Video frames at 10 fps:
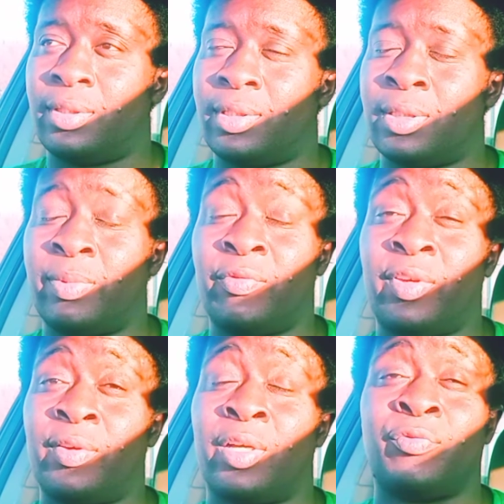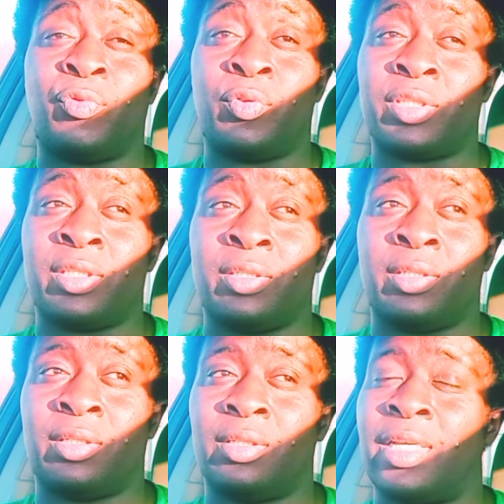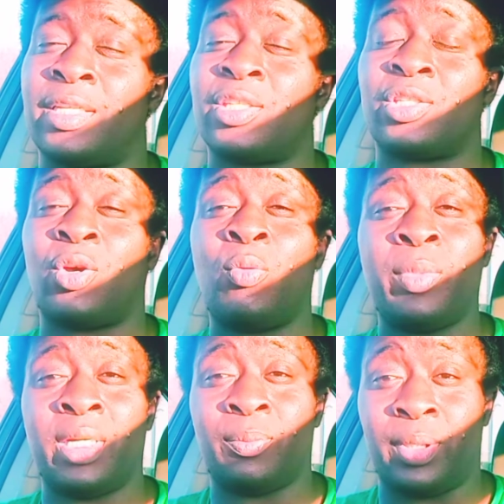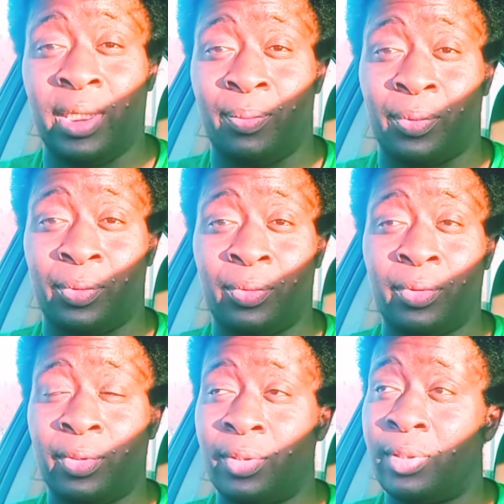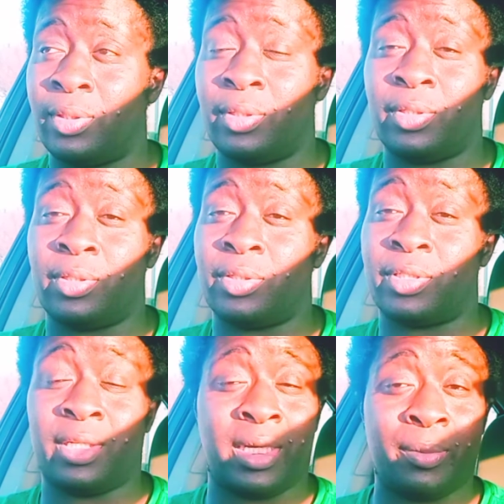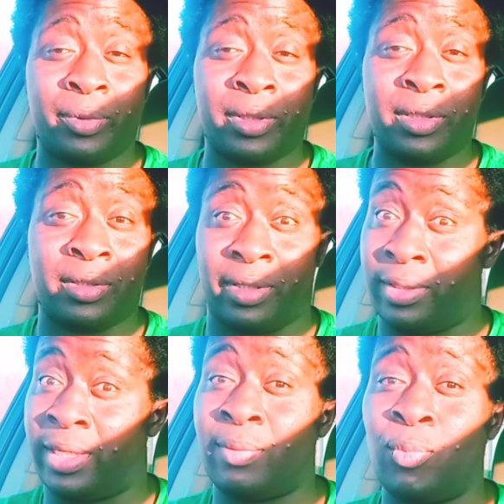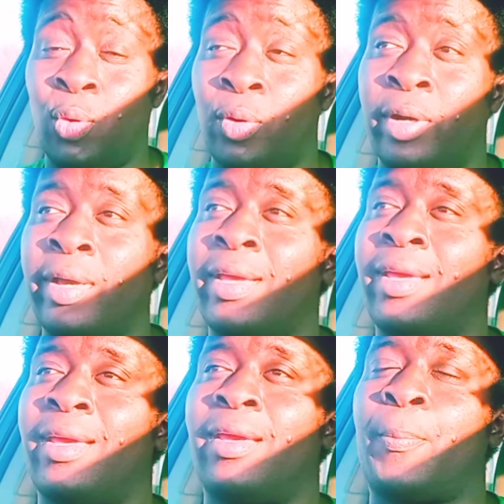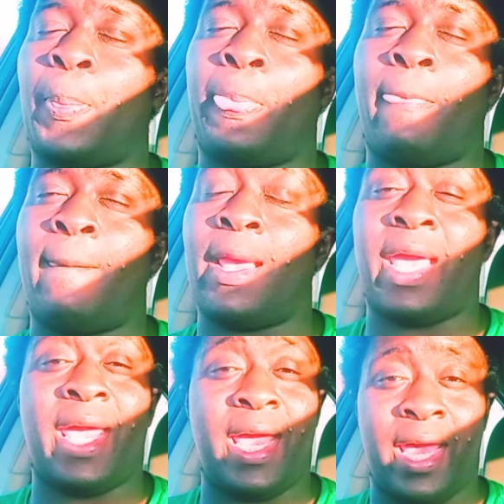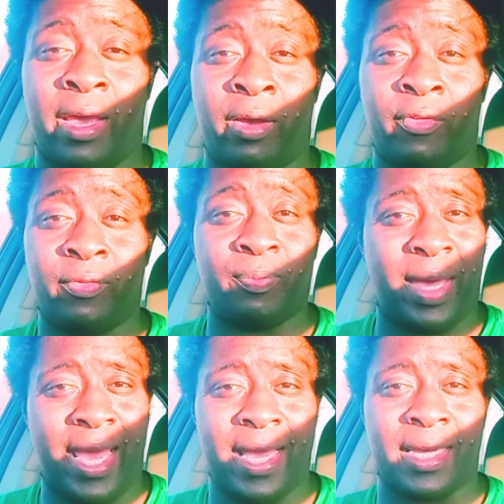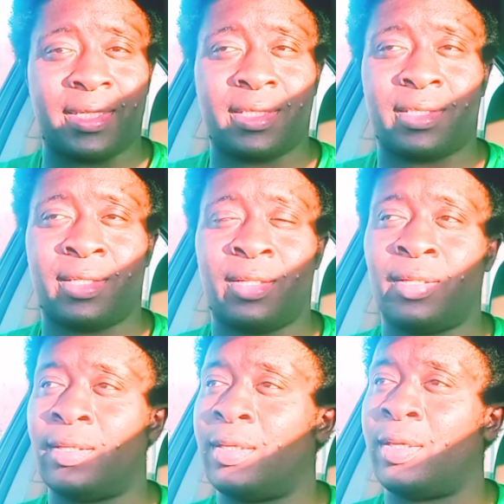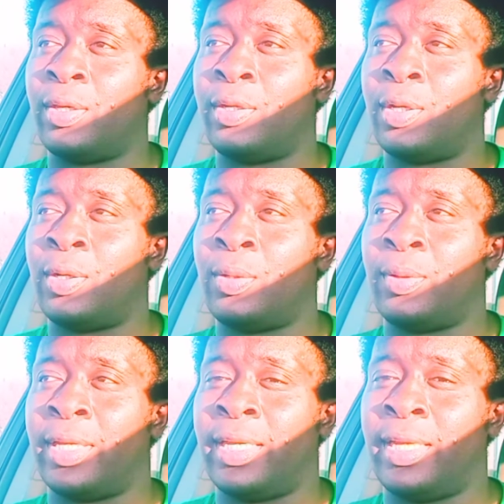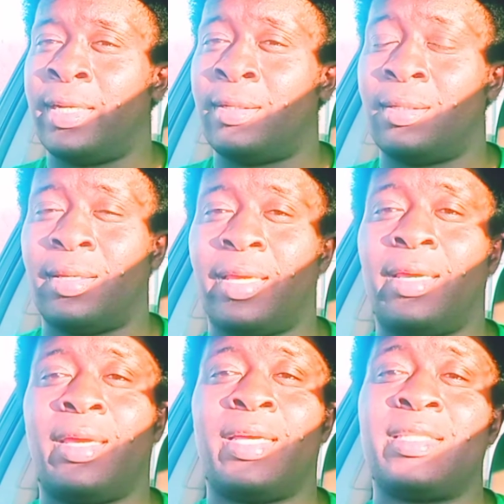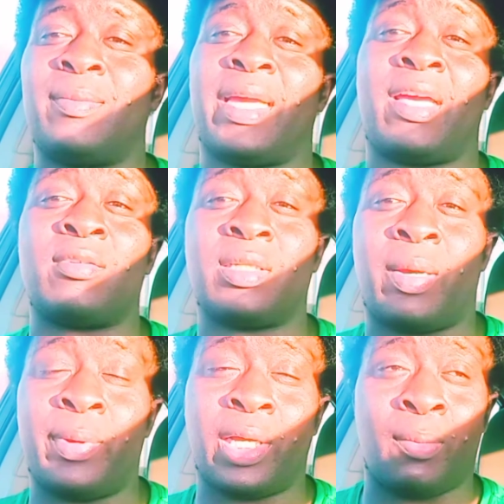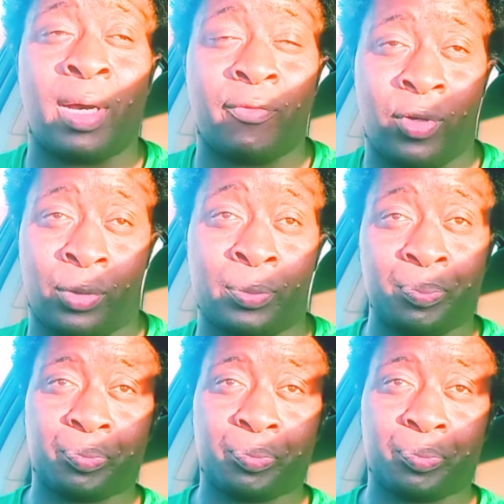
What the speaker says: it's been very unfortunate that so many people, celebrities and more, have passed. And it seems like every time I pick up my phone,